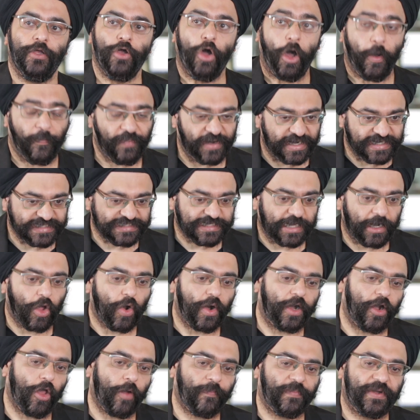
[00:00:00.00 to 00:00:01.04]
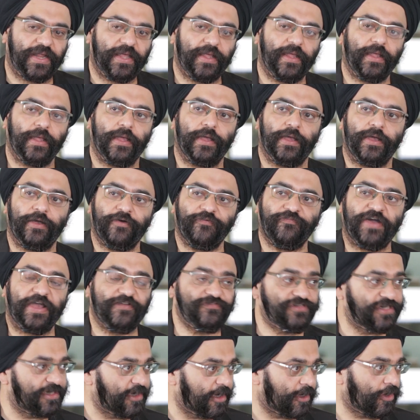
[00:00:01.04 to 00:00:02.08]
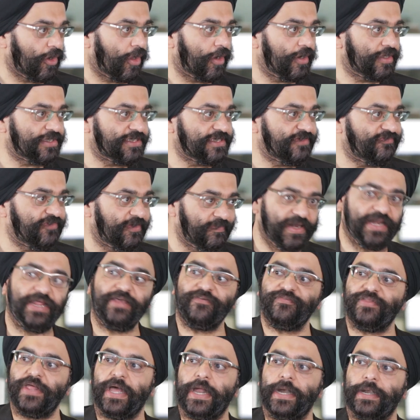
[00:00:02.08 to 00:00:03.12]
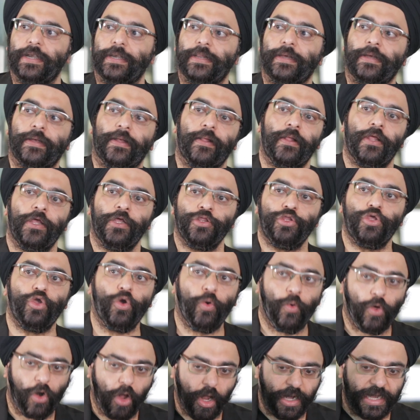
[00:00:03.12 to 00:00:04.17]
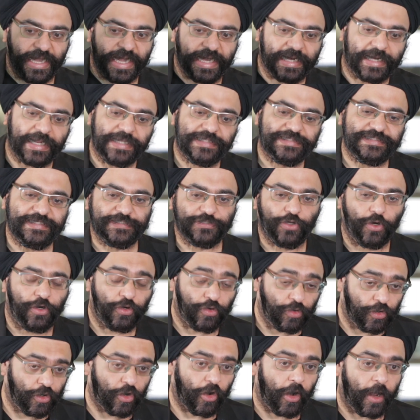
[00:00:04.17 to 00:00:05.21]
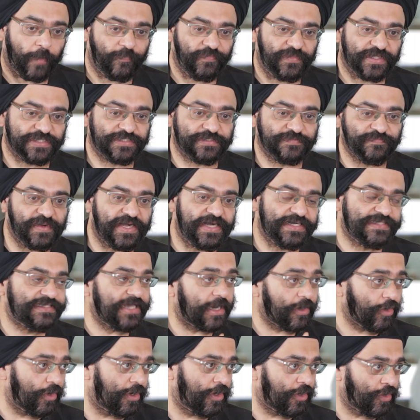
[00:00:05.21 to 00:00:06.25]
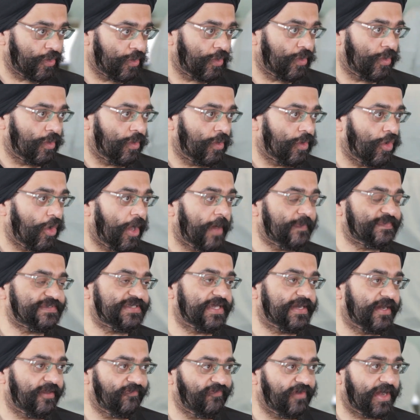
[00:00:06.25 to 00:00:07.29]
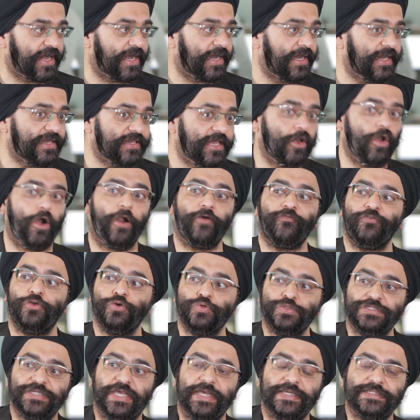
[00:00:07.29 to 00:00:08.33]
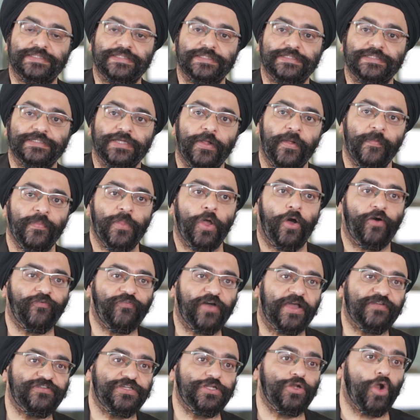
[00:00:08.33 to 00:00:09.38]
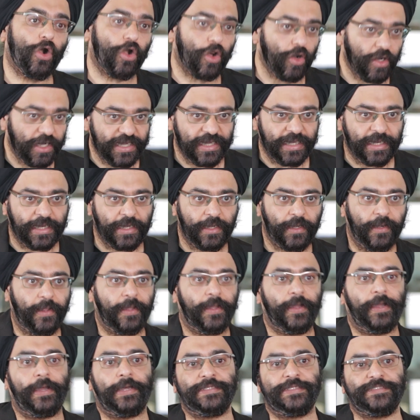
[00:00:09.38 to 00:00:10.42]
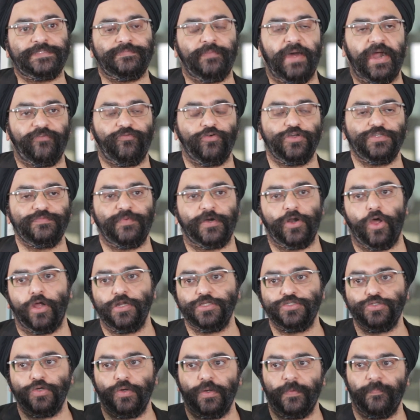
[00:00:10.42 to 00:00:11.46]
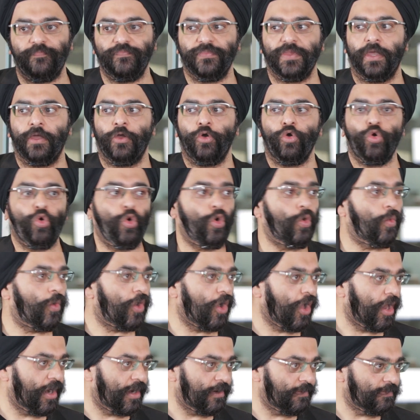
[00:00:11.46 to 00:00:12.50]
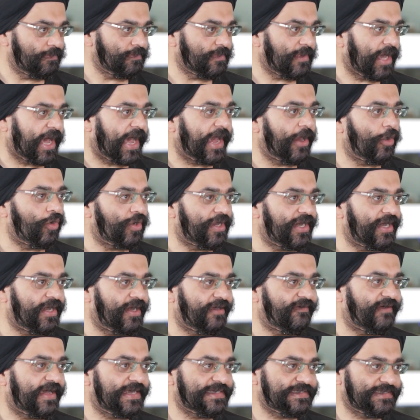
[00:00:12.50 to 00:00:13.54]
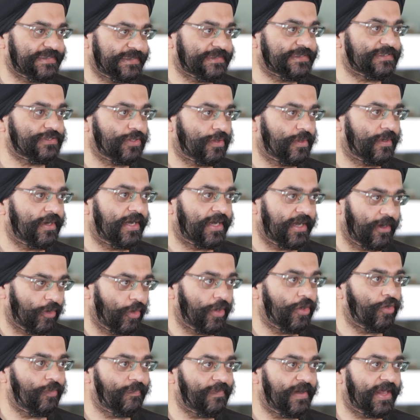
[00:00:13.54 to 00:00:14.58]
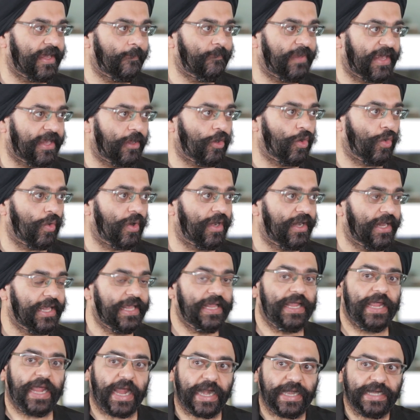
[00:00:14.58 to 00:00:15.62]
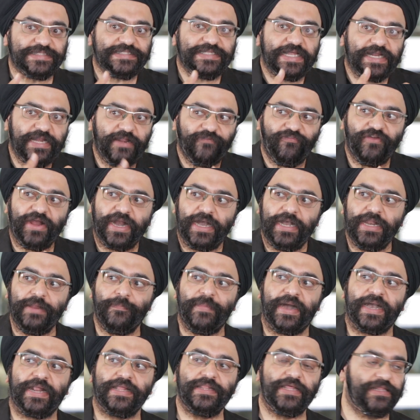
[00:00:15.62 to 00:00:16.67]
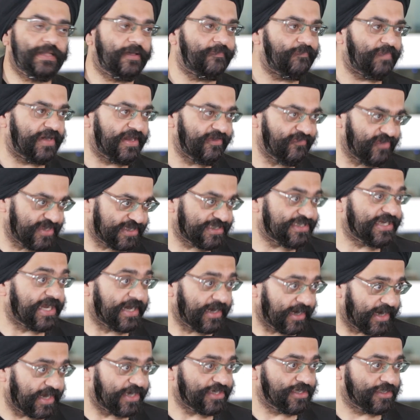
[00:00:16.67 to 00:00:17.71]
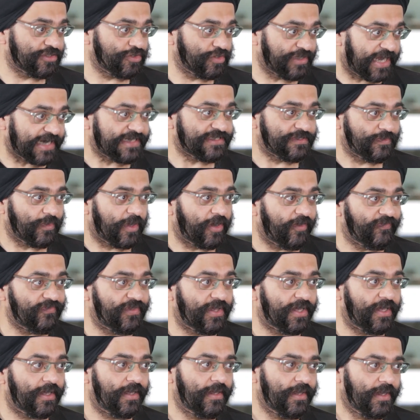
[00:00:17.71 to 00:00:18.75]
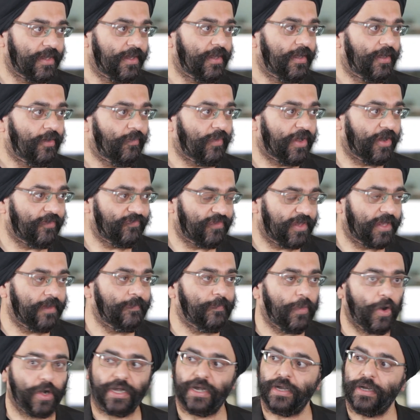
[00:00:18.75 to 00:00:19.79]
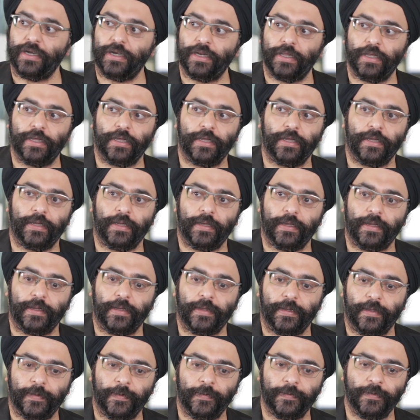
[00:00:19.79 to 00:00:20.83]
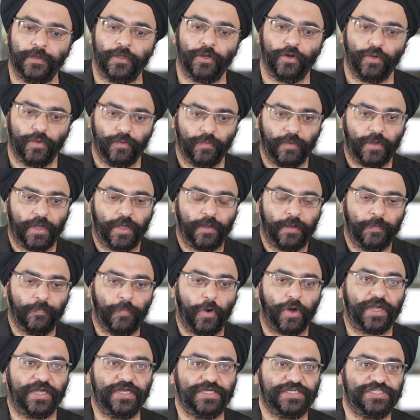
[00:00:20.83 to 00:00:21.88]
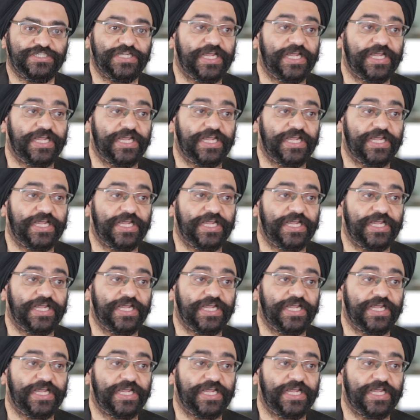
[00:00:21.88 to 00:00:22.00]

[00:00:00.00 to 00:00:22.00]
operators are now adopting 5G technology. We believe that the overall latency is going to drop. The speeds are going to go up significantly. There are a lot of use cases of 5G, not only in smartphones but also overall IoT devices. So it is going to play a big role, and it's significantly better than the previous generation. So that's one of the important important